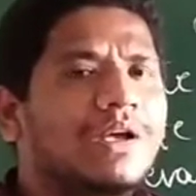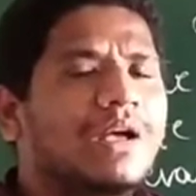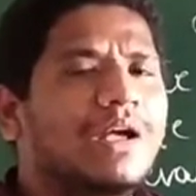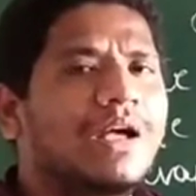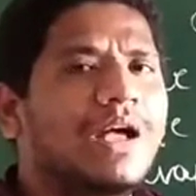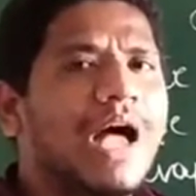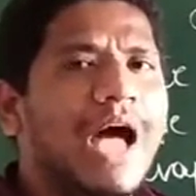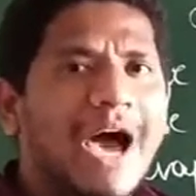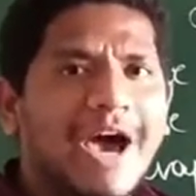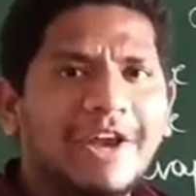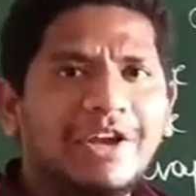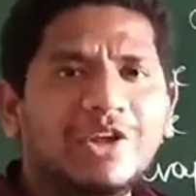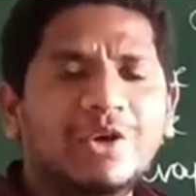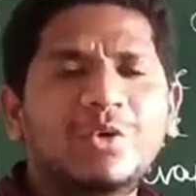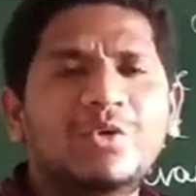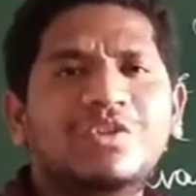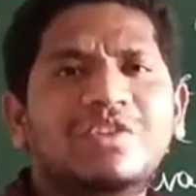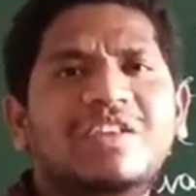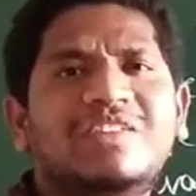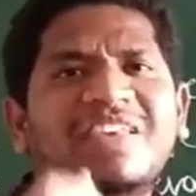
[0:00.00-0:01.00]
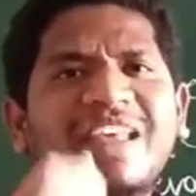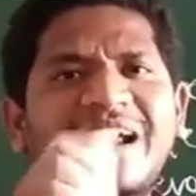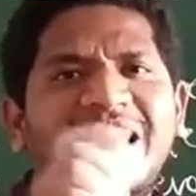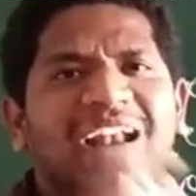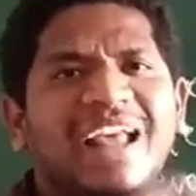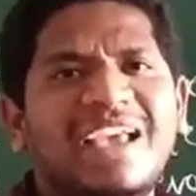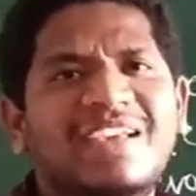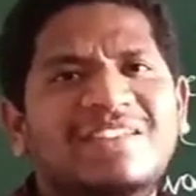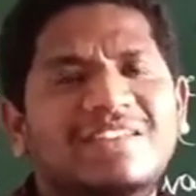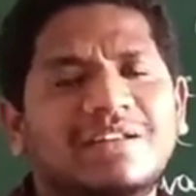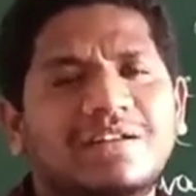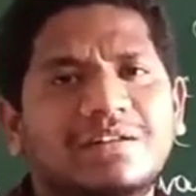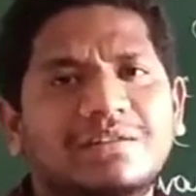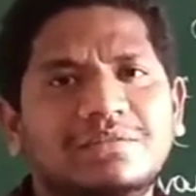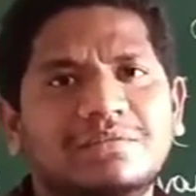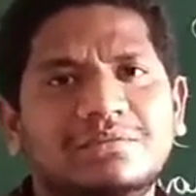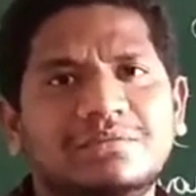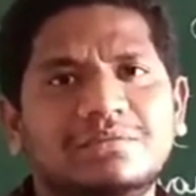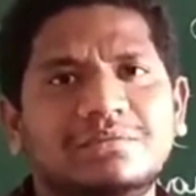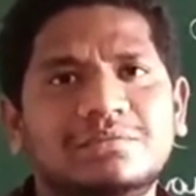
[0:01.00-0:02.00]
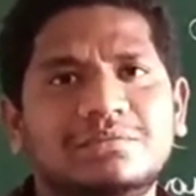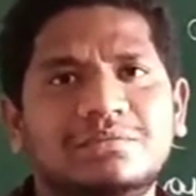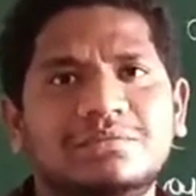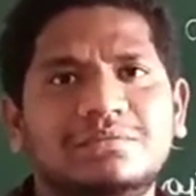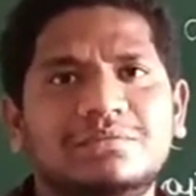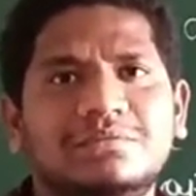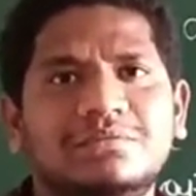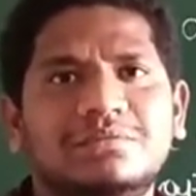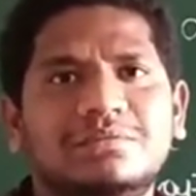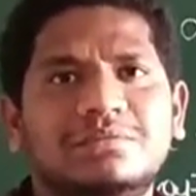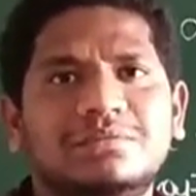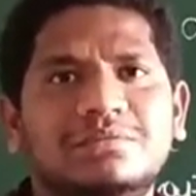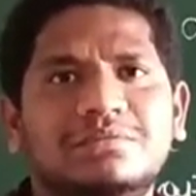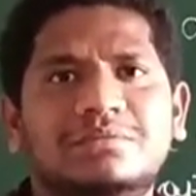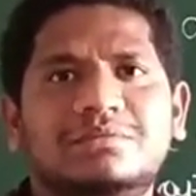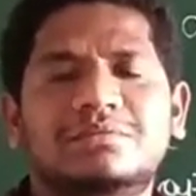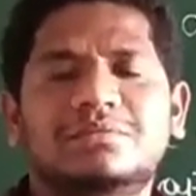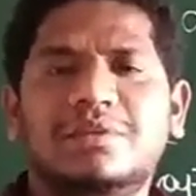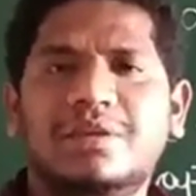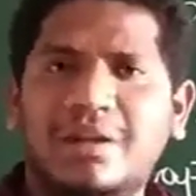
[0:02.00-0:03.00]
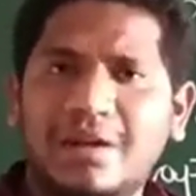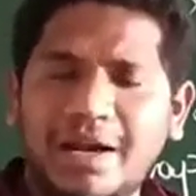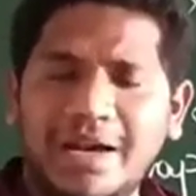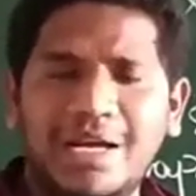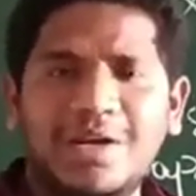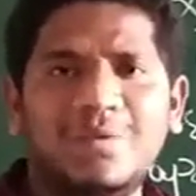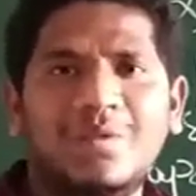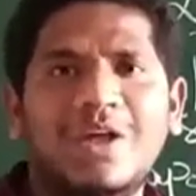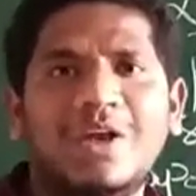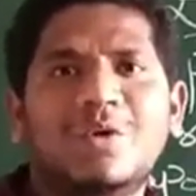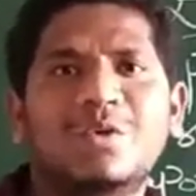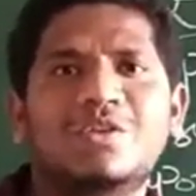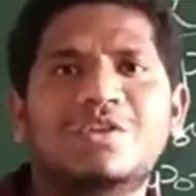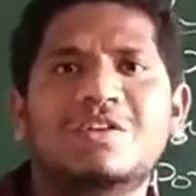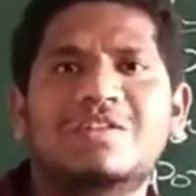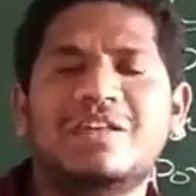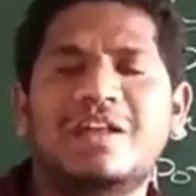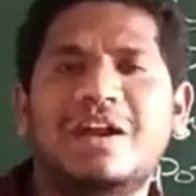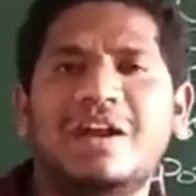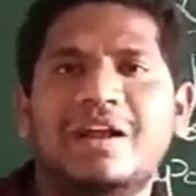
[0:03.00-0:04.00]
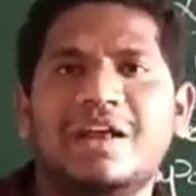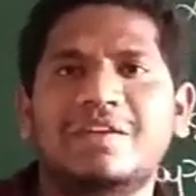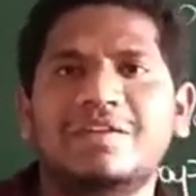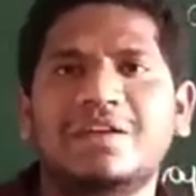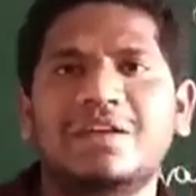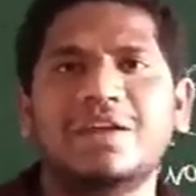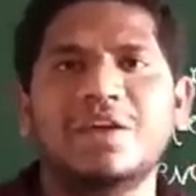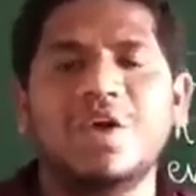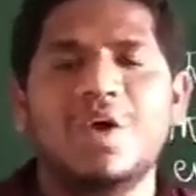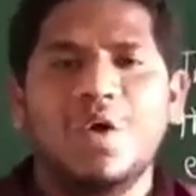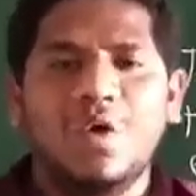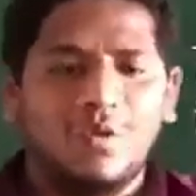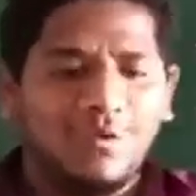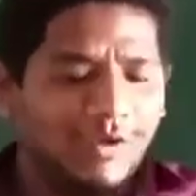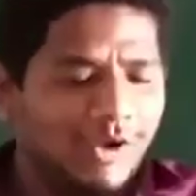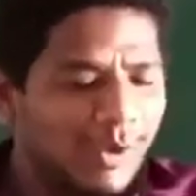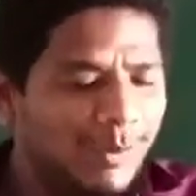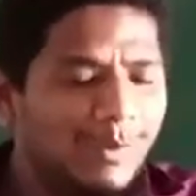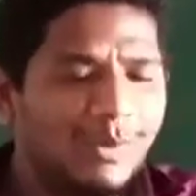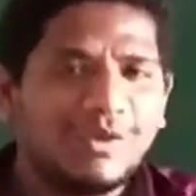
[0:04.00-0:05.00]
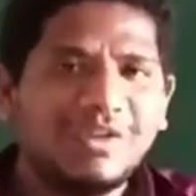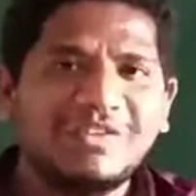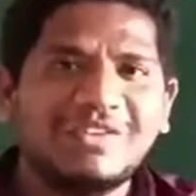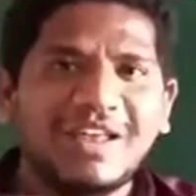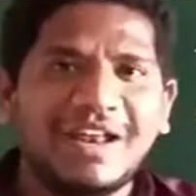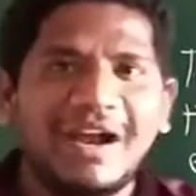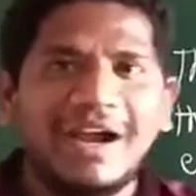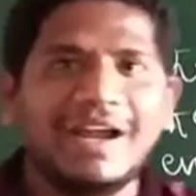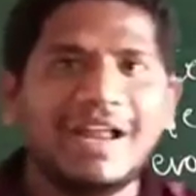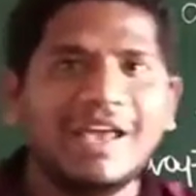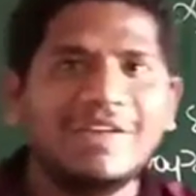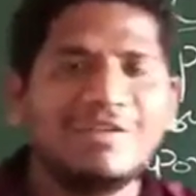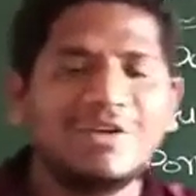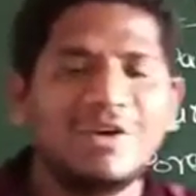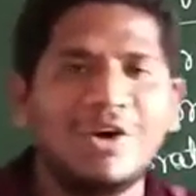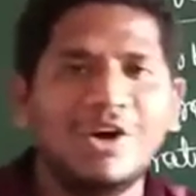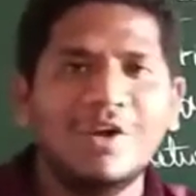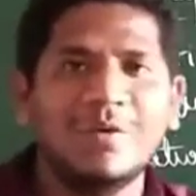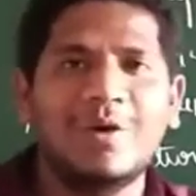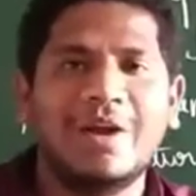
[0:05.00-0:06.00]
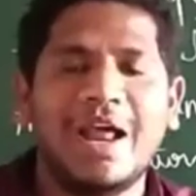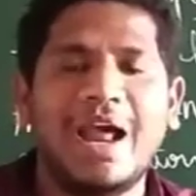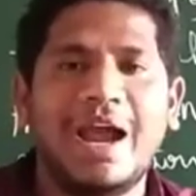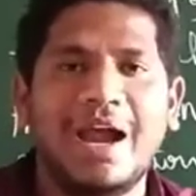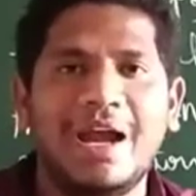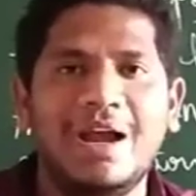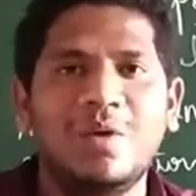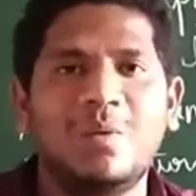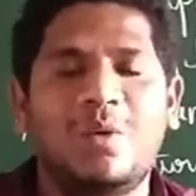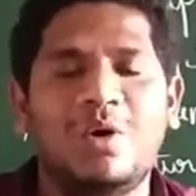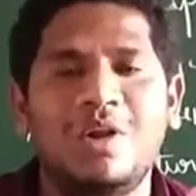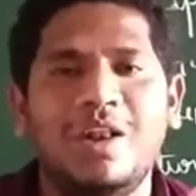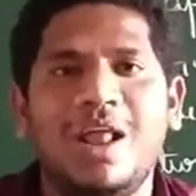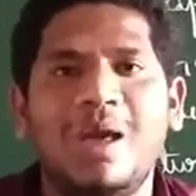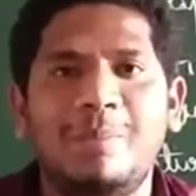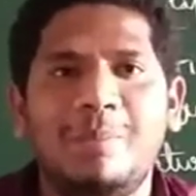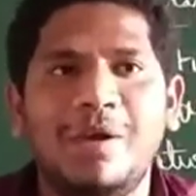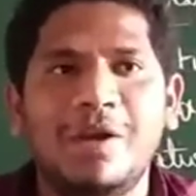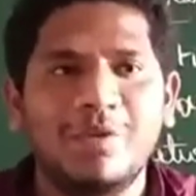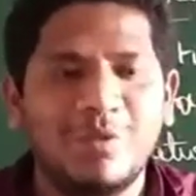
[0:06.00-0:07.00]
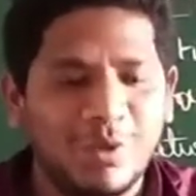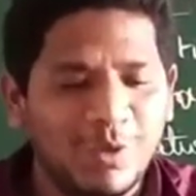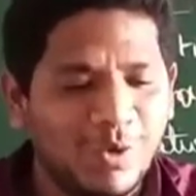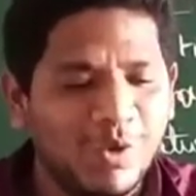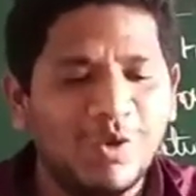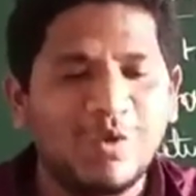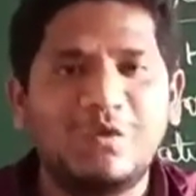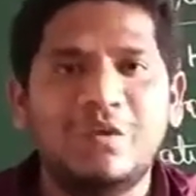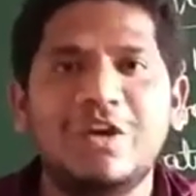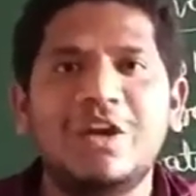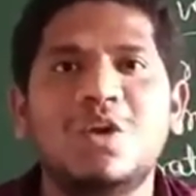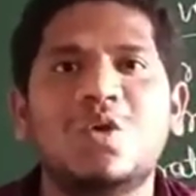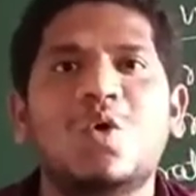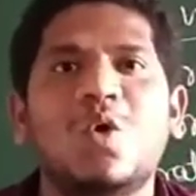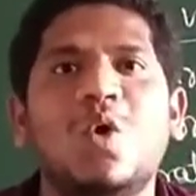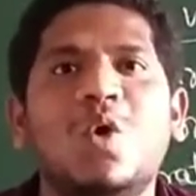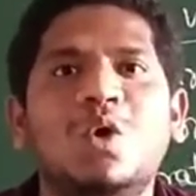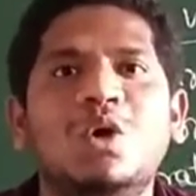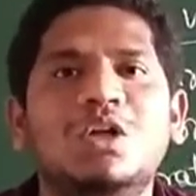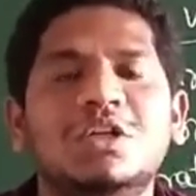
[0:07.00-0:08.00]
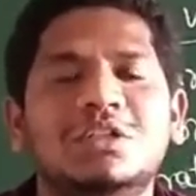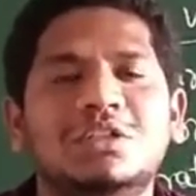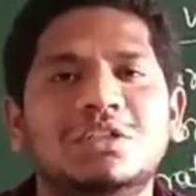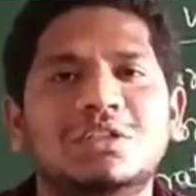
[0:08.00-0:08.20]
Are you using a sanitizer? Right? We are using a sanitizer. When you put the sanitizer on your hand, what will happen? You are going to feel cold.